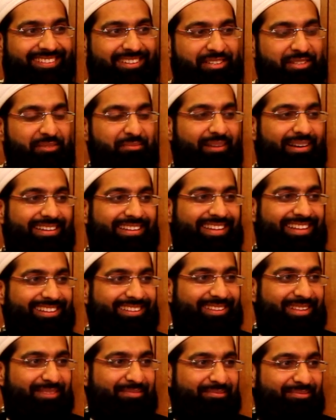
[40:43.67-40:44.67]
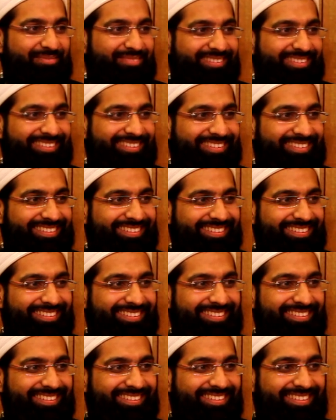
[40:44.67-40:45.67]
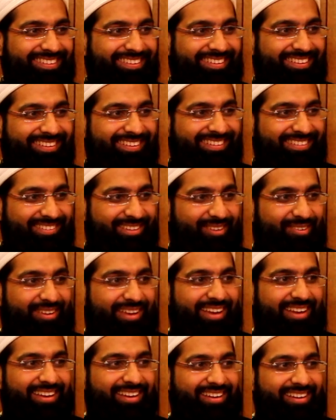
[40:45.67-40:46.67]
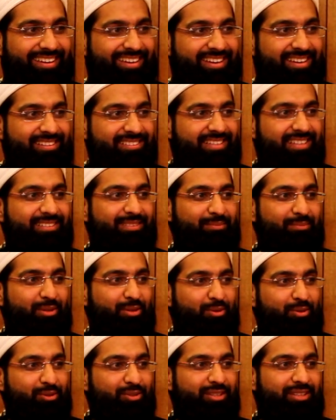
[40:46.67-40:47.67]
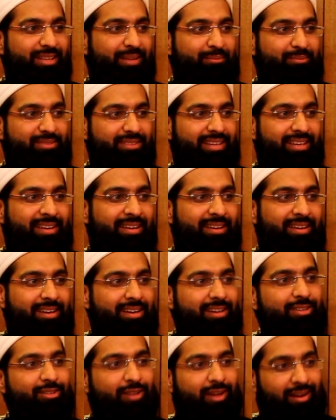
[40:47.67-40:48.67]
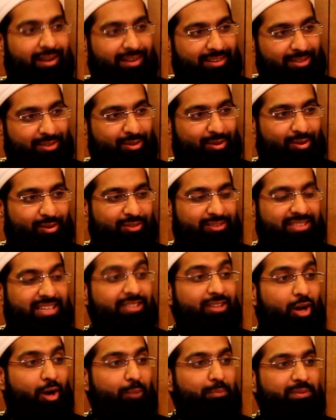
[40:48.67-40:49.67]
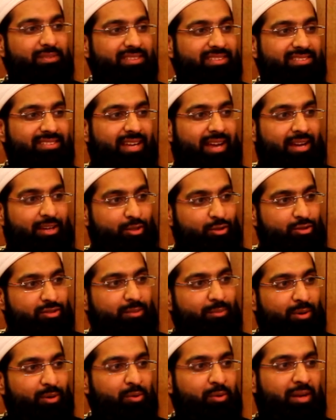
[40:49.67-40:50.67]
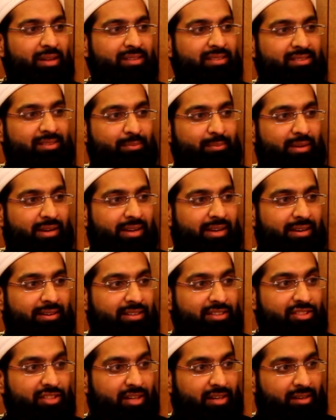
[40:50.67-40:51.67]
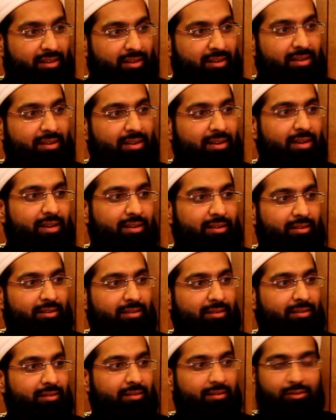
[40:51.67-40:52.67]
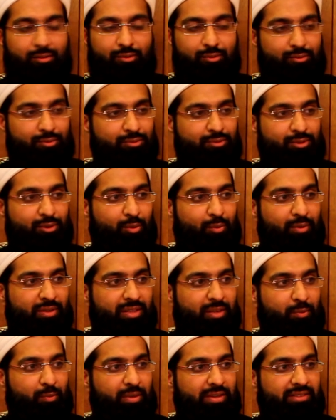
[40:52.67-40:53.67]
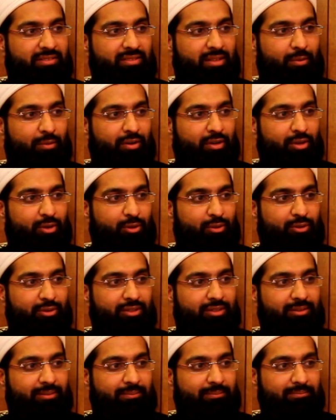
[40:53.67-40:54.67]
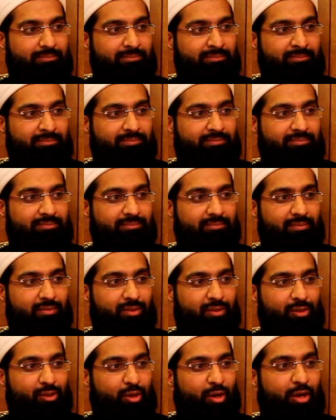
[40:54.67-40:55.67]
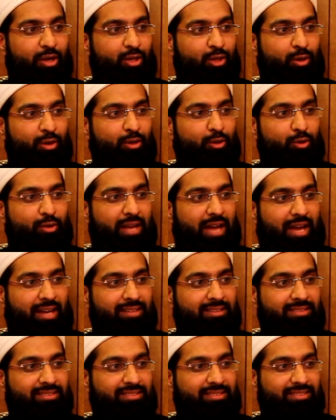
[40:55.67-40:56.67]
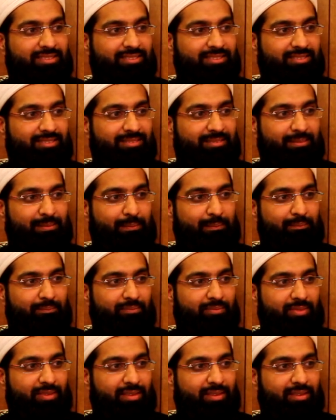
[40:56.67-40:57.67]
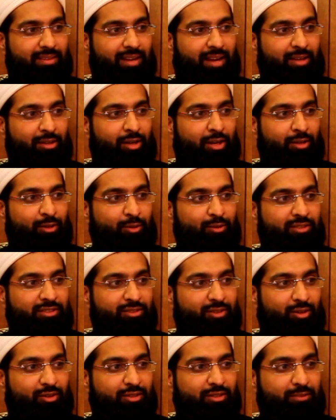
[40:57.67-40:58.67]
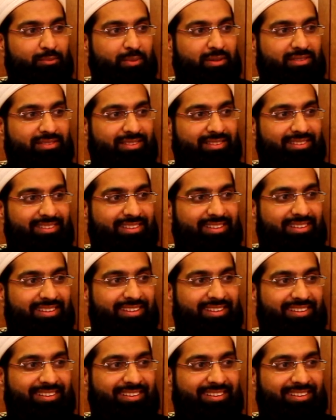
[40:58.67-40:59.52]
You might kill them. Is that okay? Say something good to them, say, you know, say the opposite, say, I knew someone who had a similar condition, you know, within weeks they were cured. You're in good hands. I know these doctors personally.